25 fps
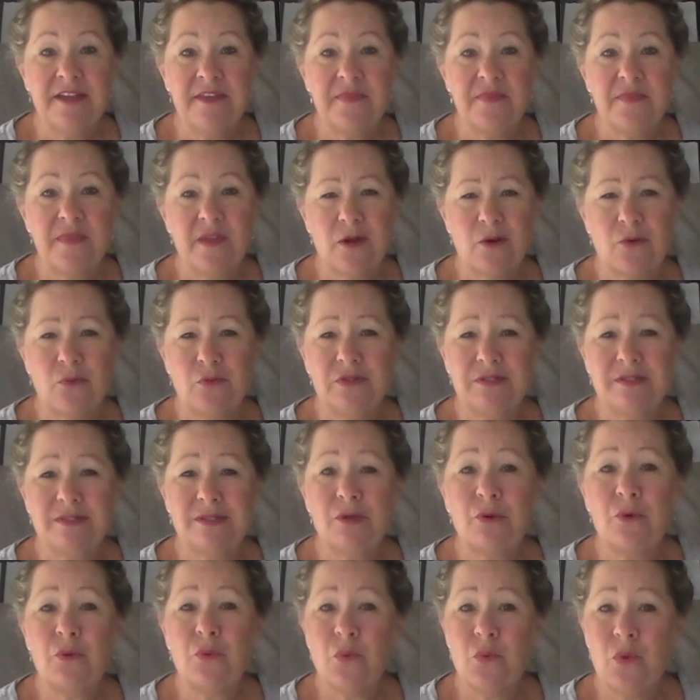there was
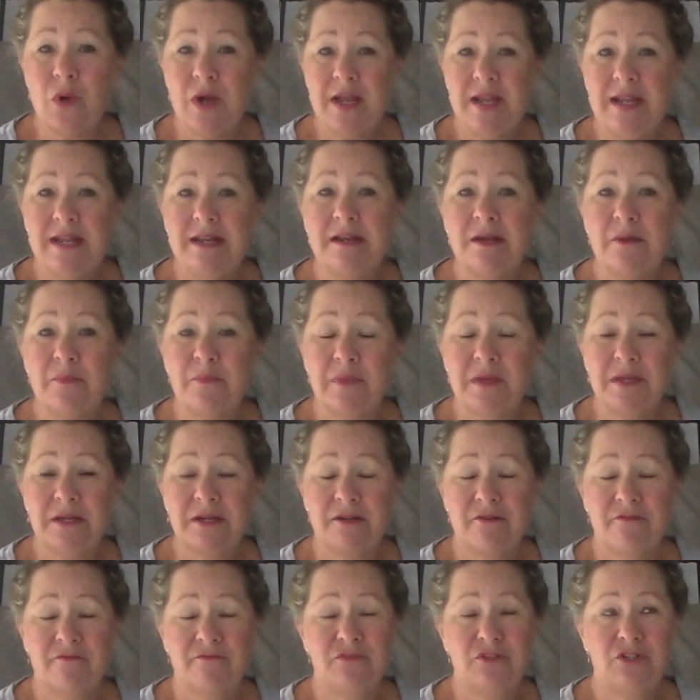quite a bit
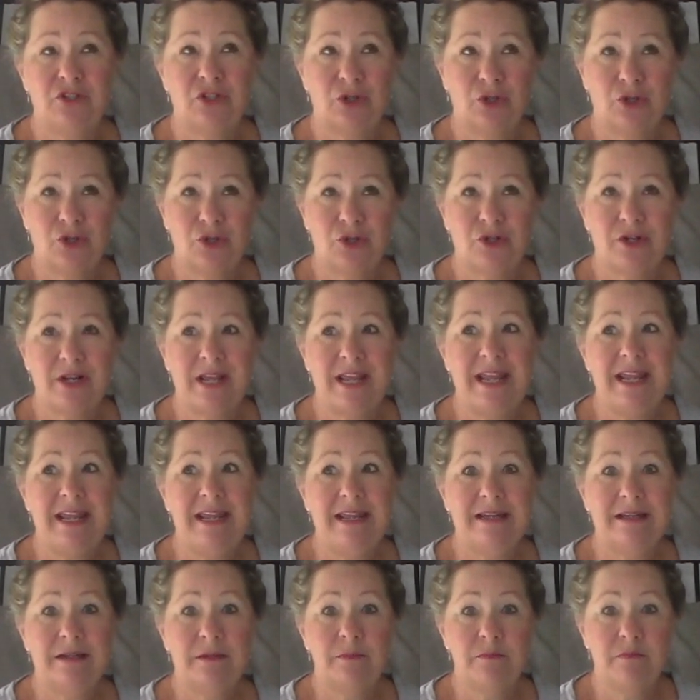of dirt
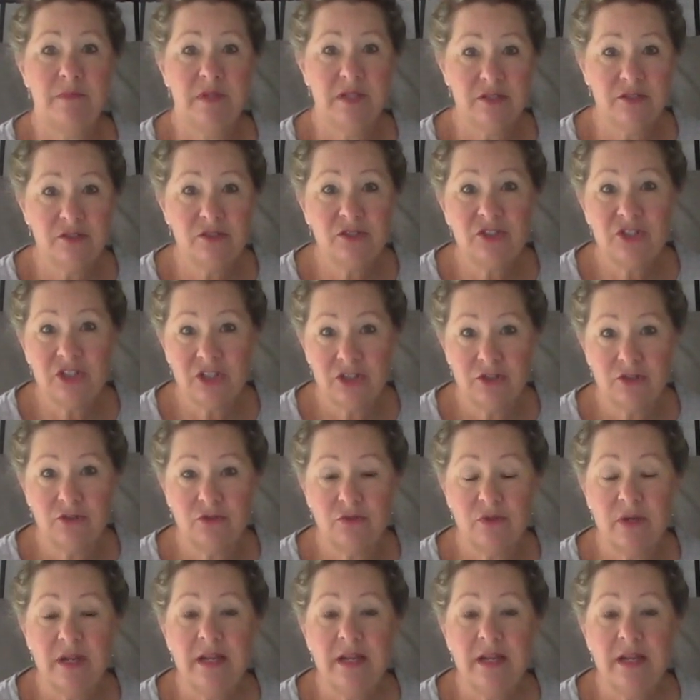and mildew